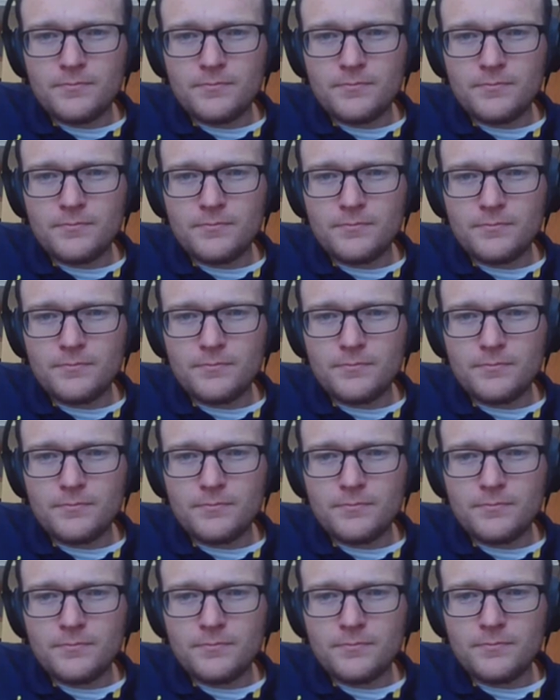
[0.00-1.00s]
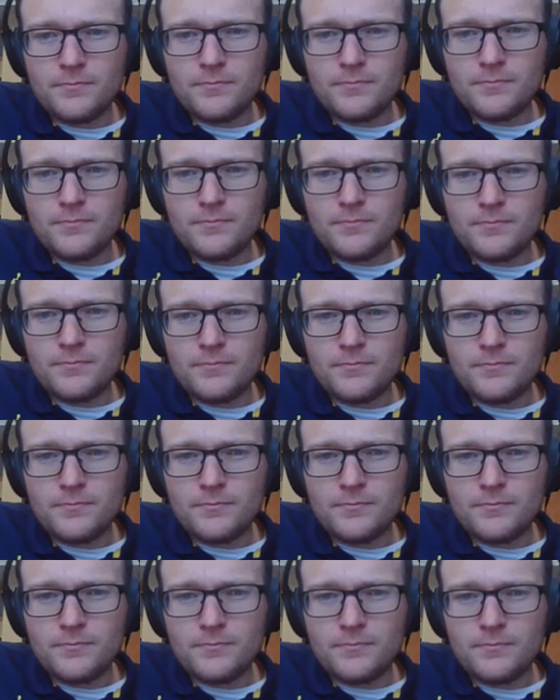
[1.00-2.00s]

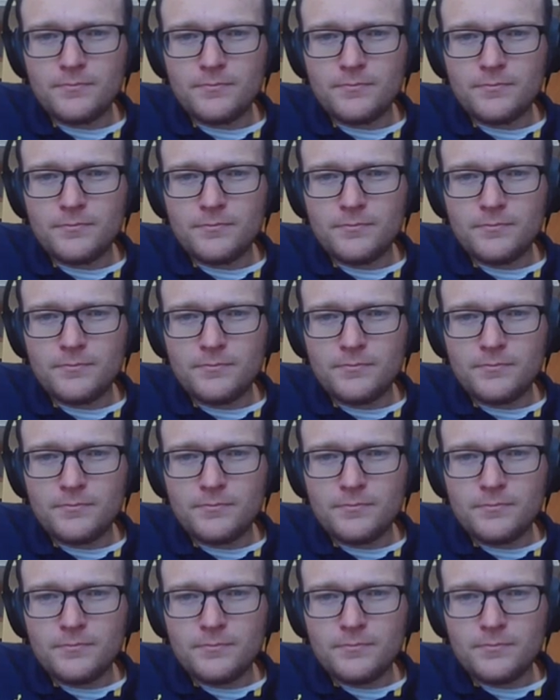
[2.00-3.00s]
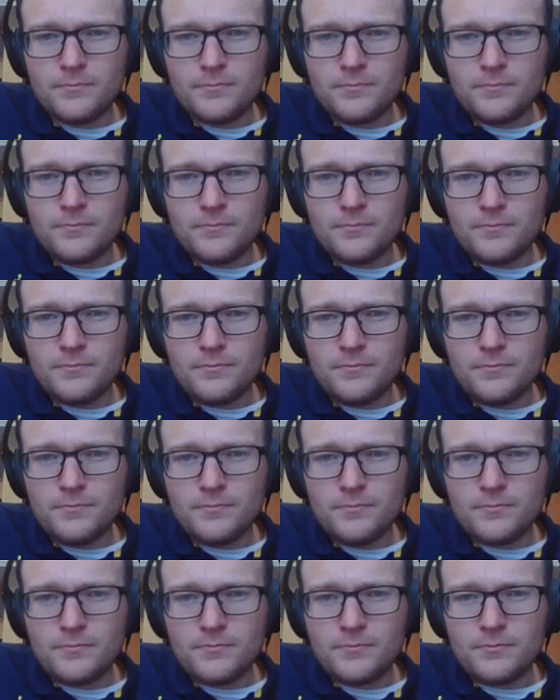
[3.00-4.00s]

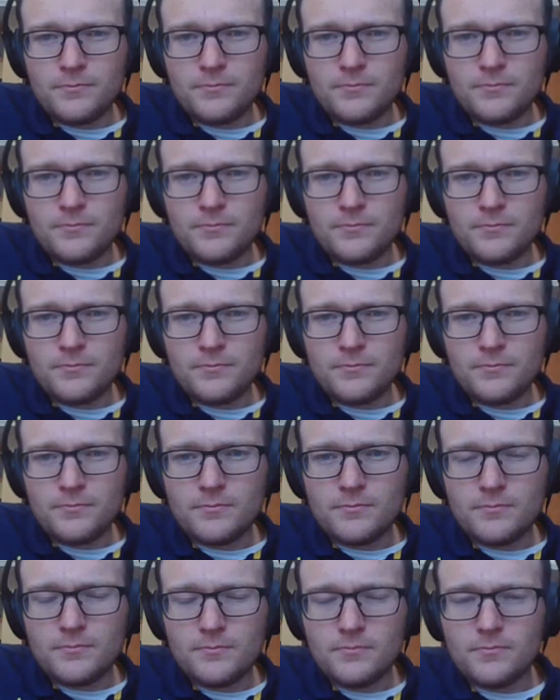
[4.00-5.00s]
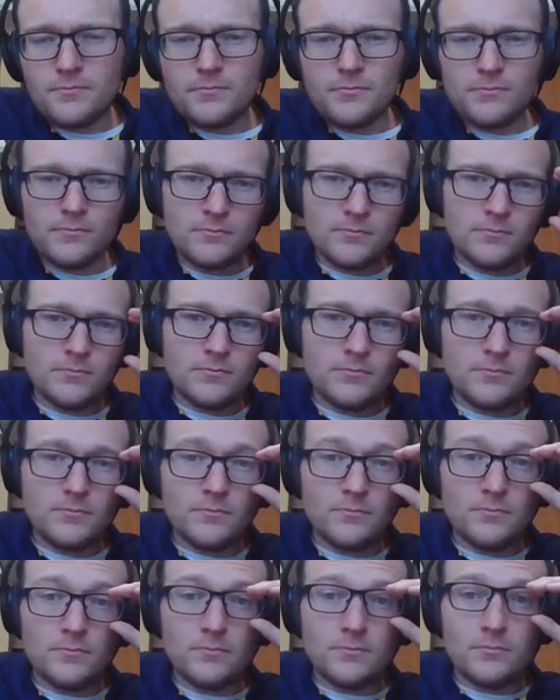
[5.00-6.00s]

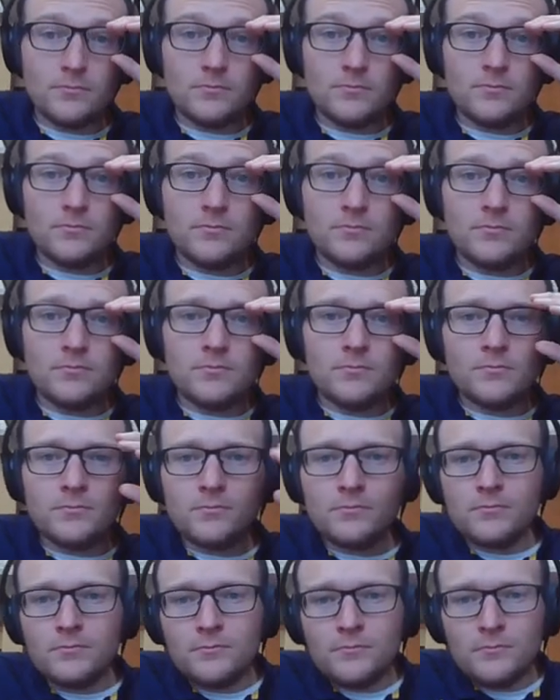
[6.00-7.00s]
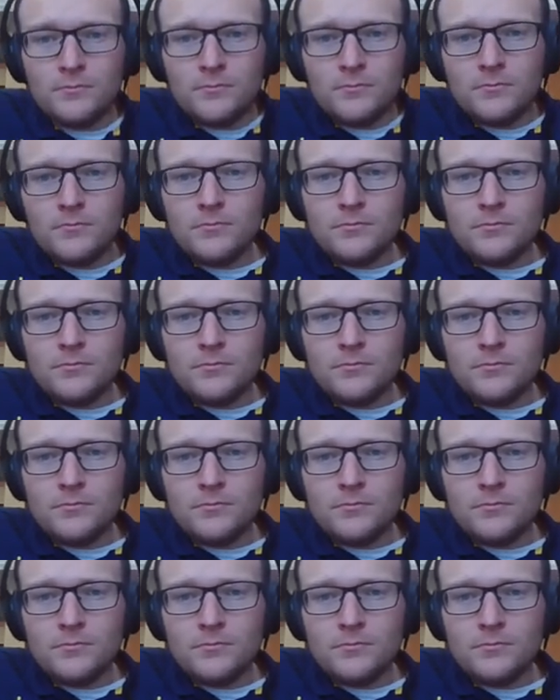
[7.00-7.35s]
The person shown says nothing.